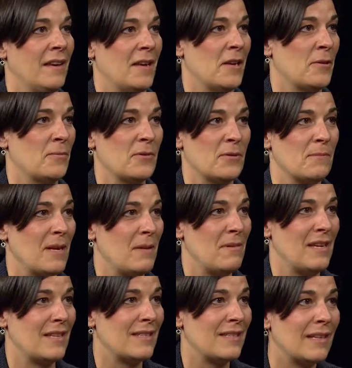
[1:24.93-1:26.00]
Um, so maybe
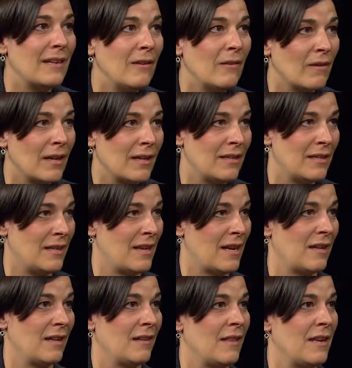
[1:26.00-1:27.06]
it's sitting around and
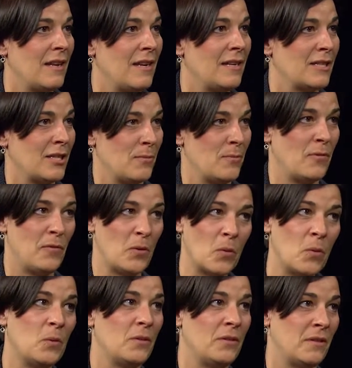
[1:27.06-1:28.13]
letting some of your
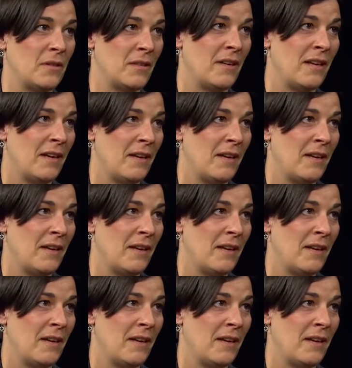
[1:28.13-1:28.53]
older